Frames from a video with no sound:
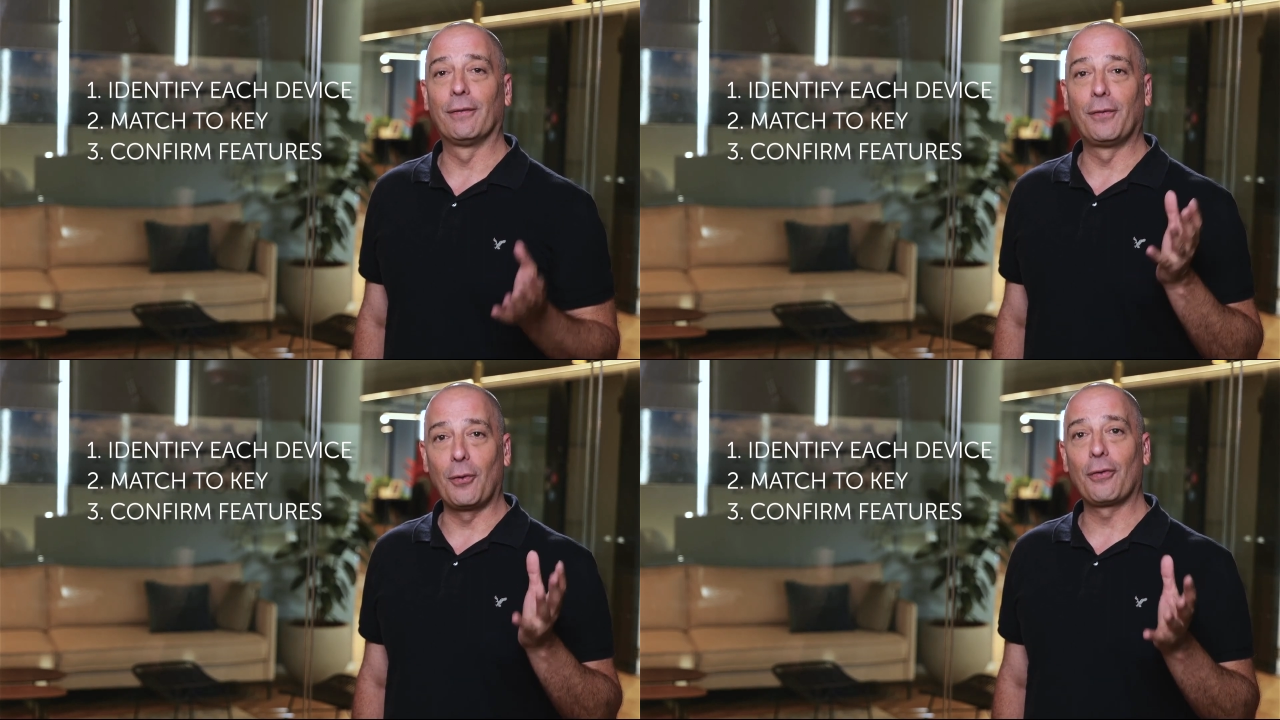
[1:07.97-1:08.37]

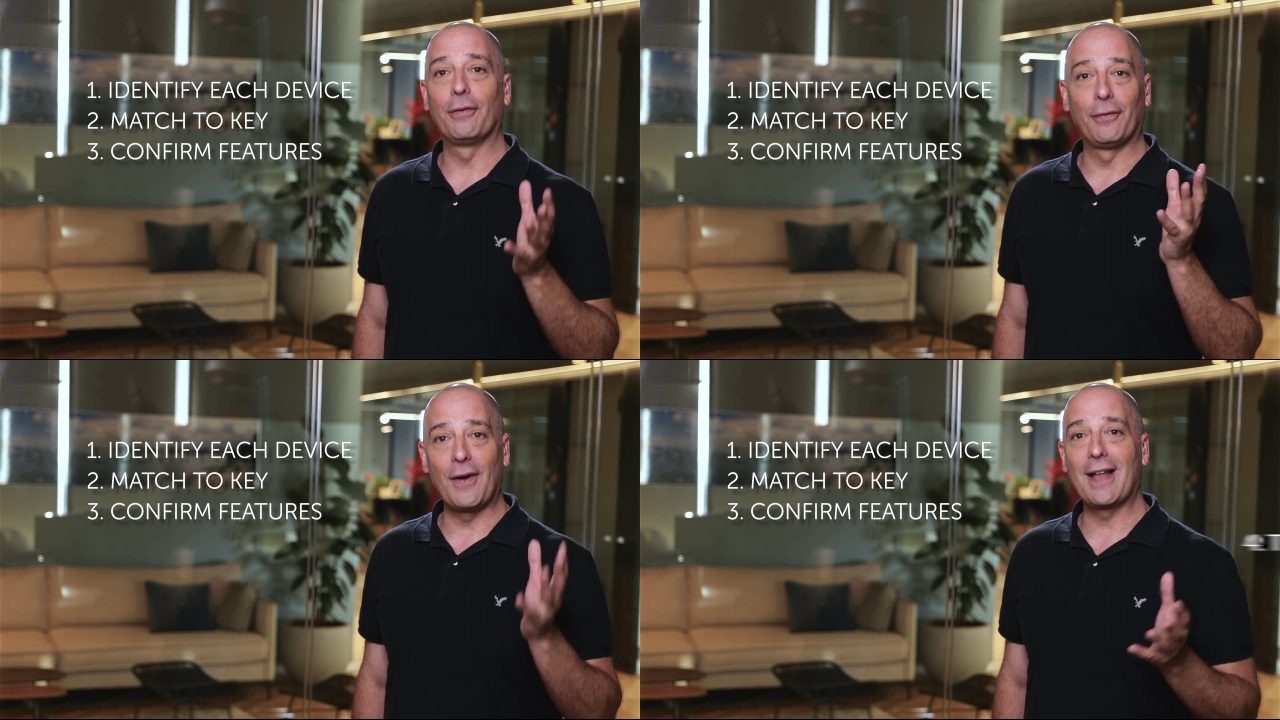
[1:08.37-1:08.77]
And fourth
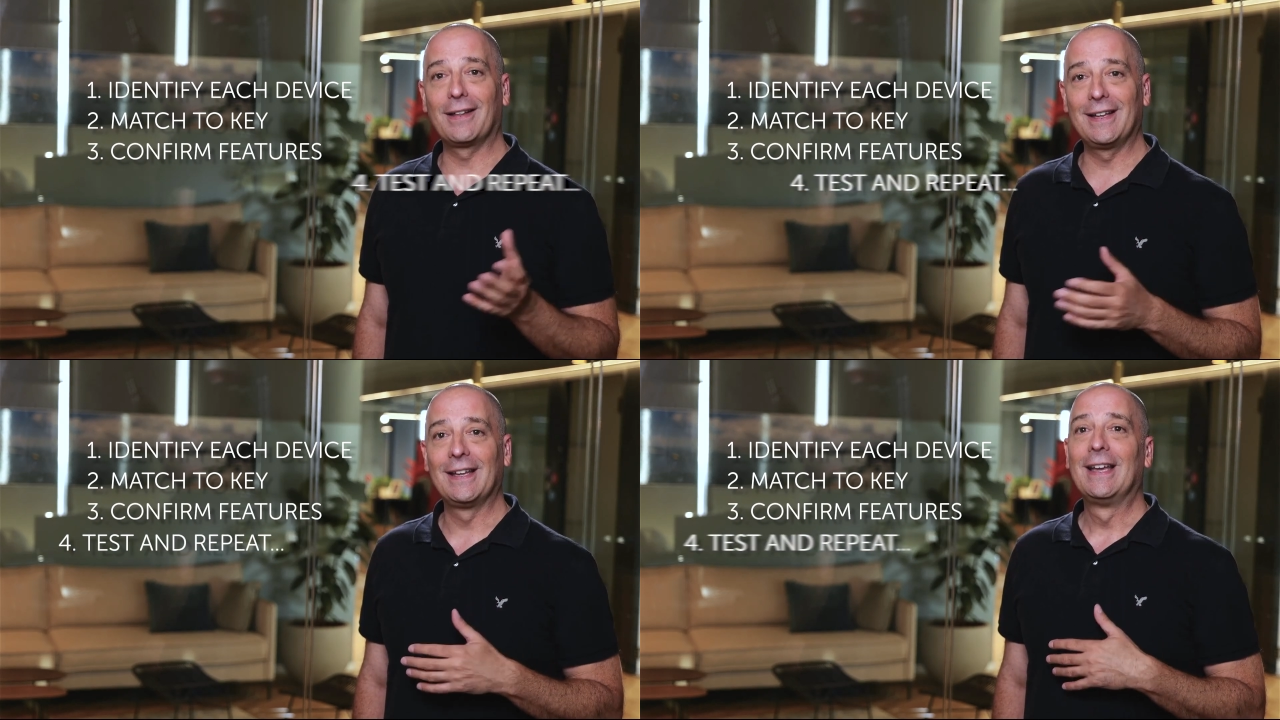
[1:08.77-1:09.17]
and
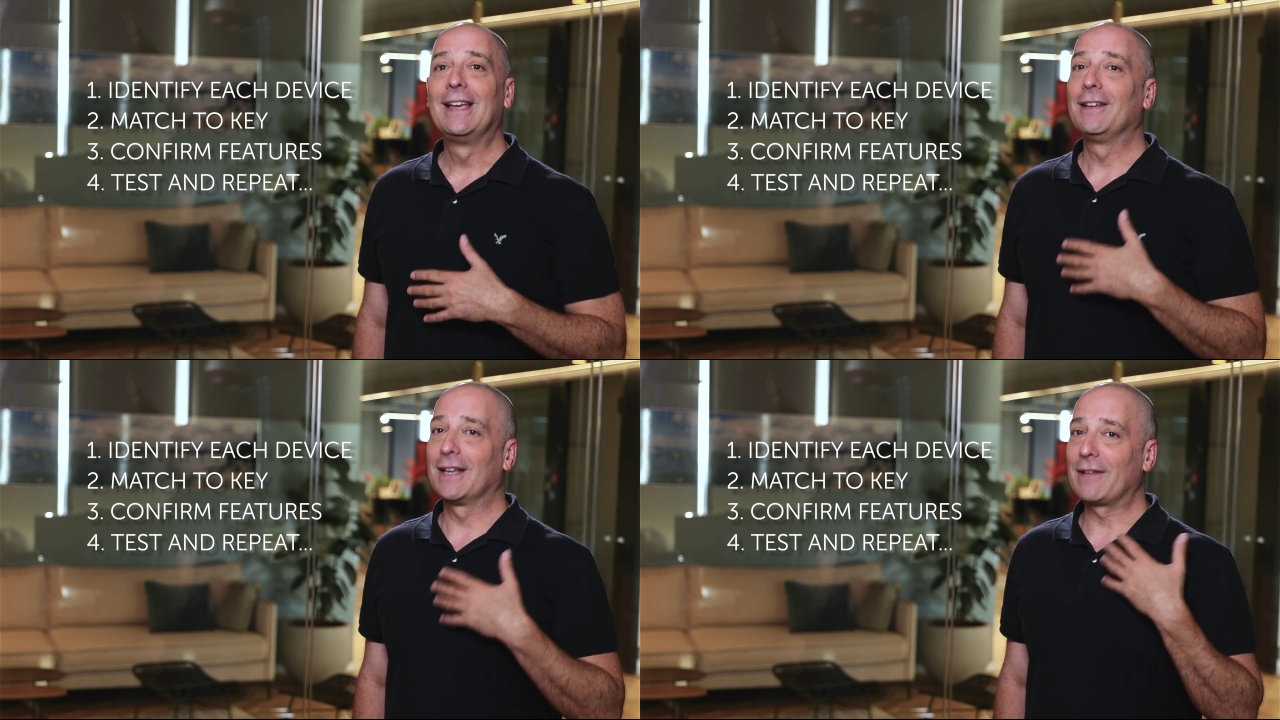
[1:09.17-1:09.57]
finally,
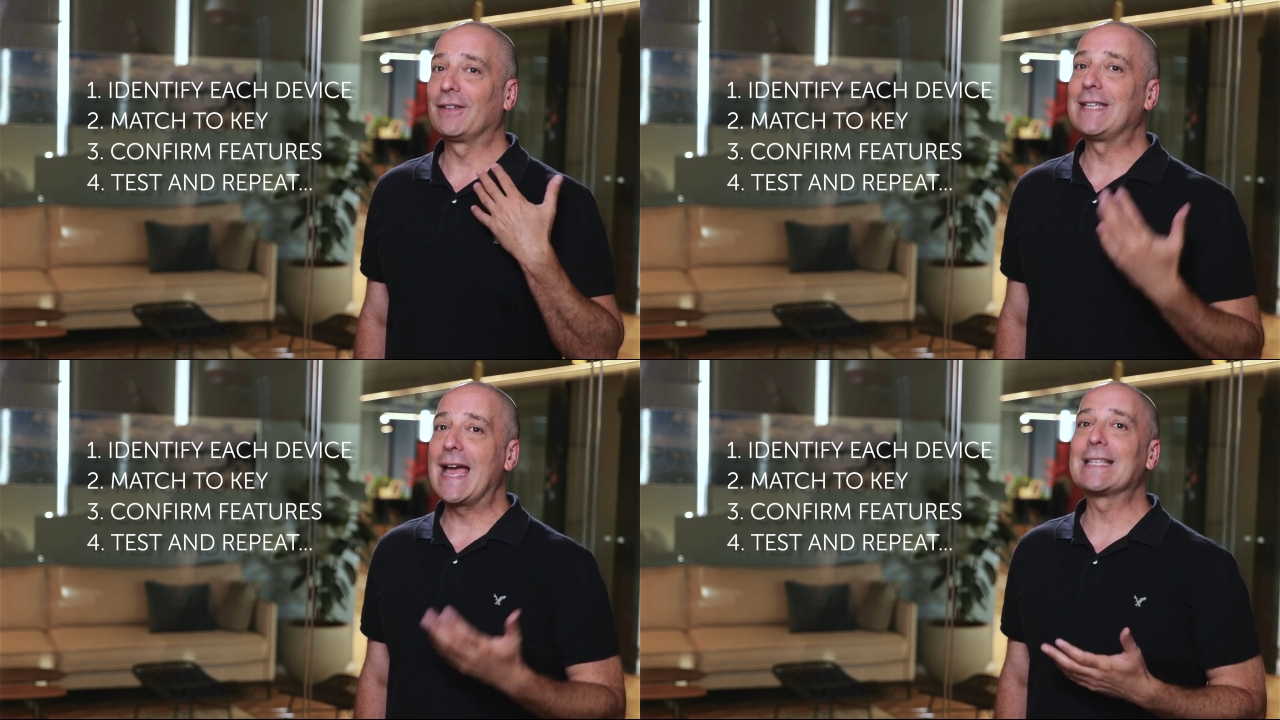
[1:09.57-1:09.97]
you're going to have
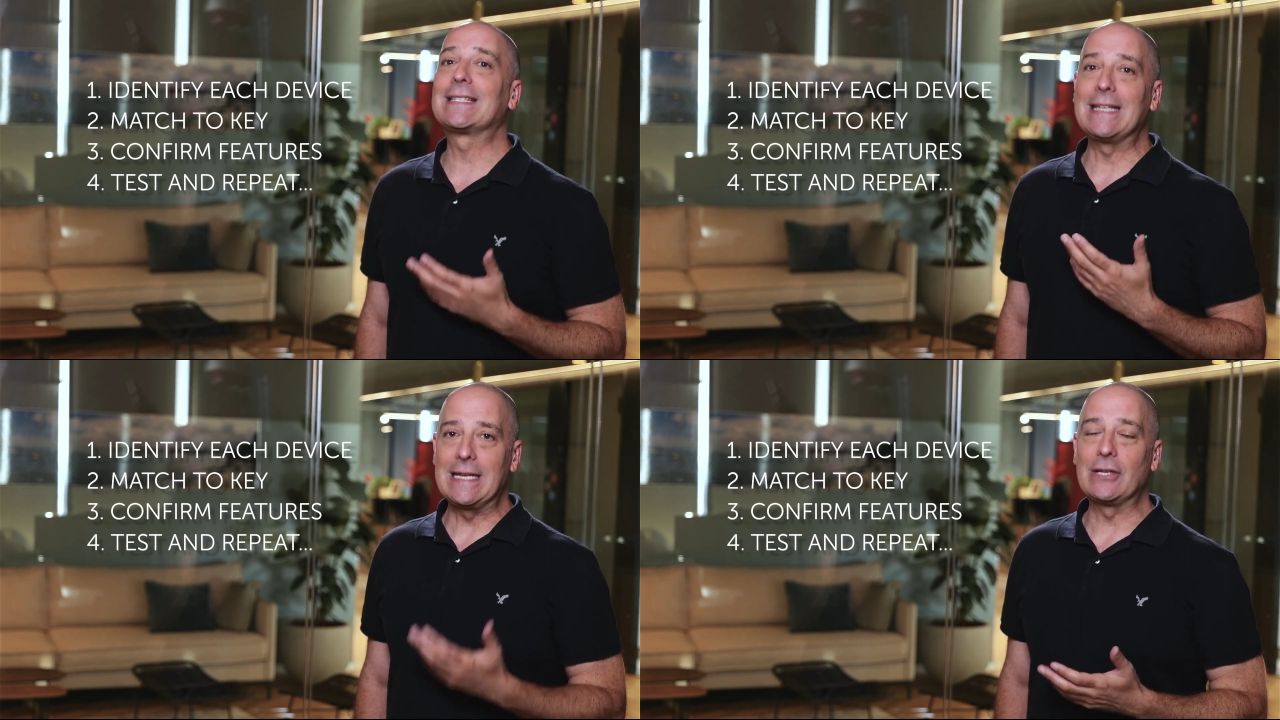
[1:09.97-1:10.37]
to
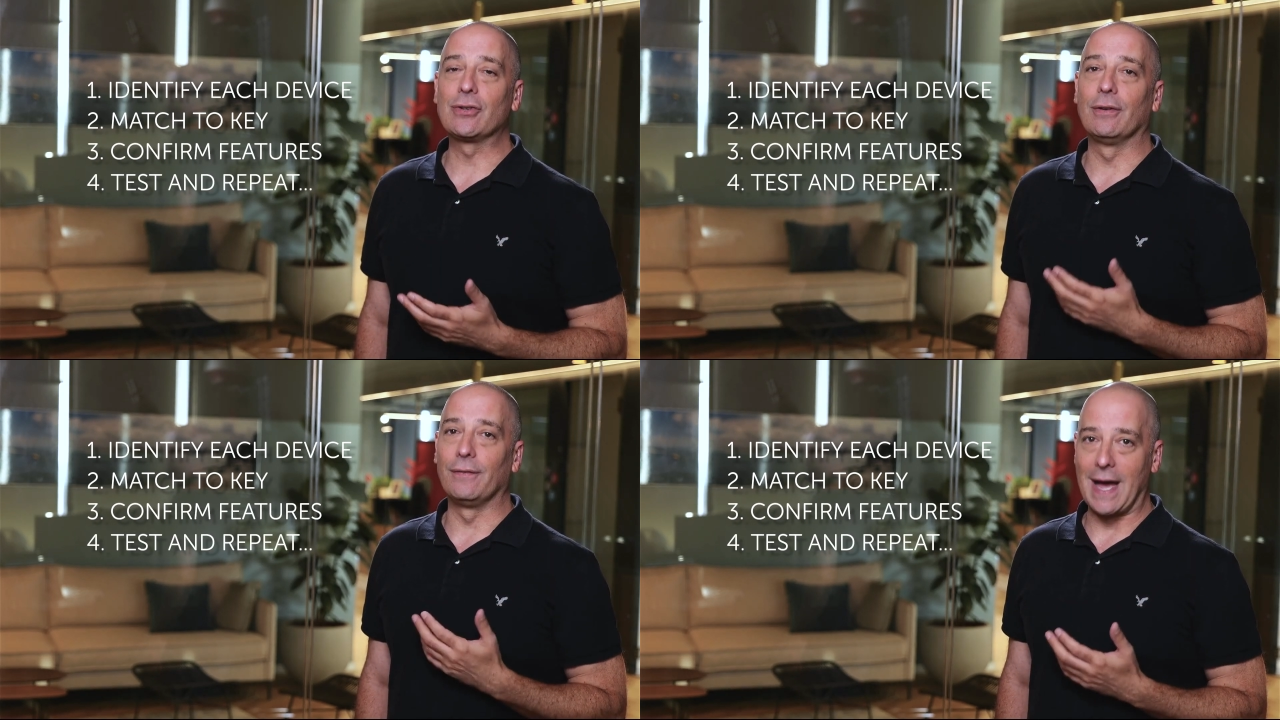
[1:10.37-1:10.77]
test
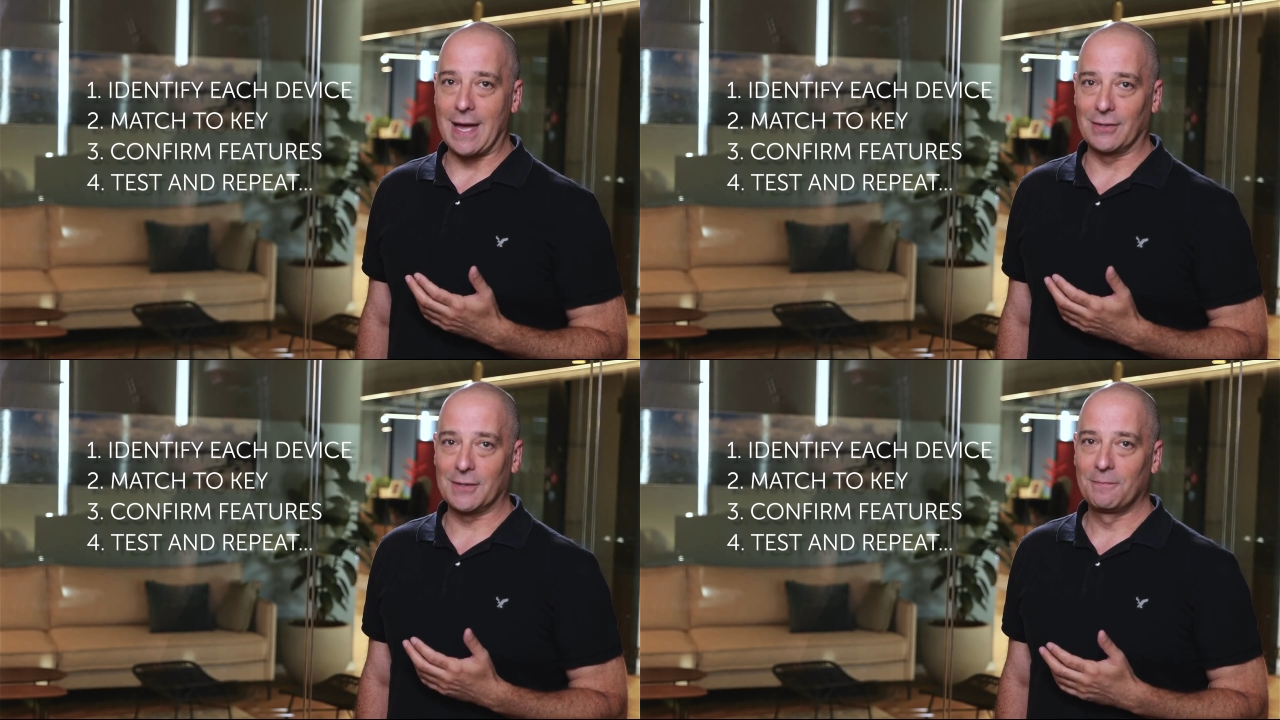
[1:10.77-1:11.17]
each
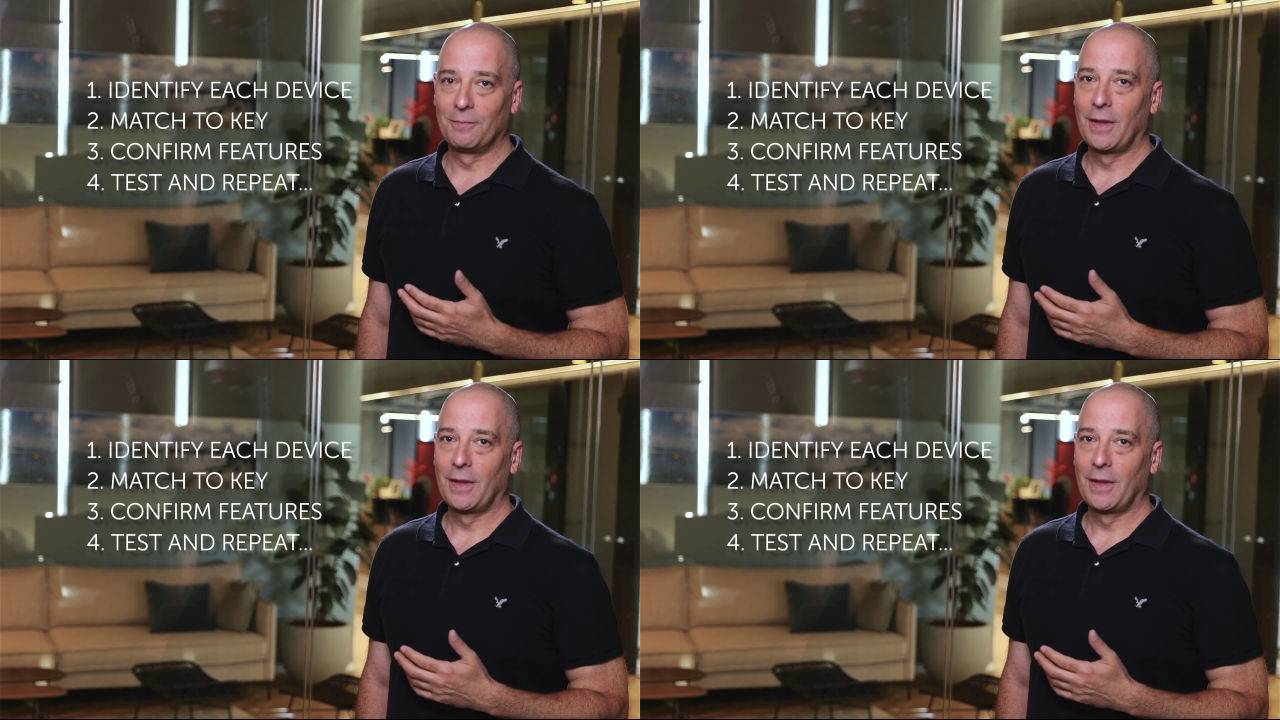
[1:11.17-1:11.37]
device.